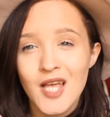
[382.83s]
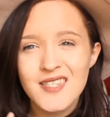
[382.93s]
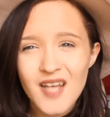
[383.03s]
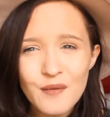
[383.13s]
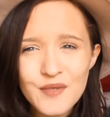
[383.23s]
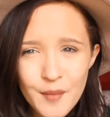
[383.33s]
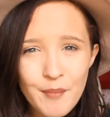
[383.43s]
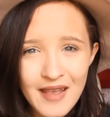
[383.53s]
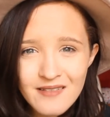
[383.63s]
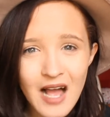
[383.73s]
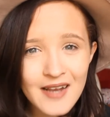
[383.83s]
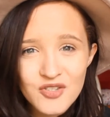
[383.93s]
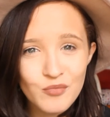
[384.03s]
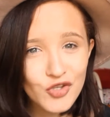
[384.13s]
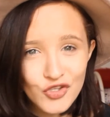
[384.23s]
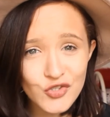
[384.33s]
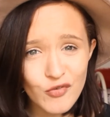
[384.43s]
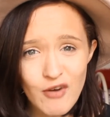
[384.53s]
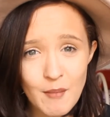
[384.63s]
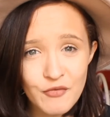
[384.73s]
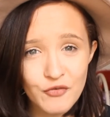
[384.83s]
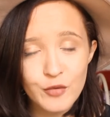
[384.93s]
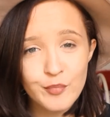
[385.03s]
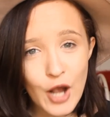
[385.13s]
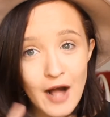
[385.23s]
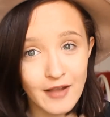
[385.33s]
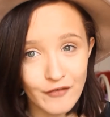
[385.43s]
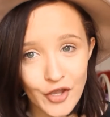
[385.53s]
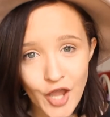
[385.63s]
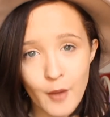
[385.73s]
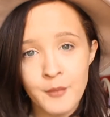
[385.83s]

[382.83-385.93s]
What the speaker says: sounds a bit like some of the others I've read before, but I'll give it a go.